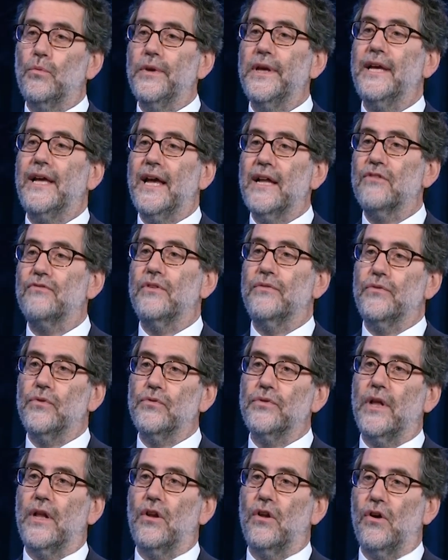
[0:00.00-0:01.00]
we can review
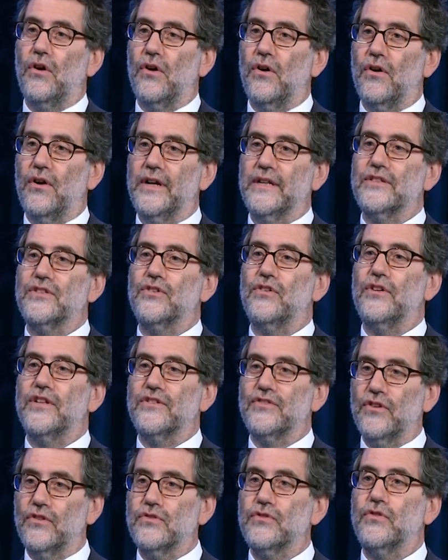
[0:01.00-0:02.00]
the law, and so
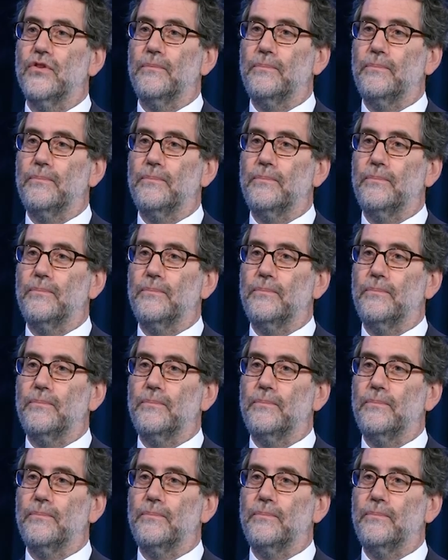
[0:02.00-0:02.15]
it's also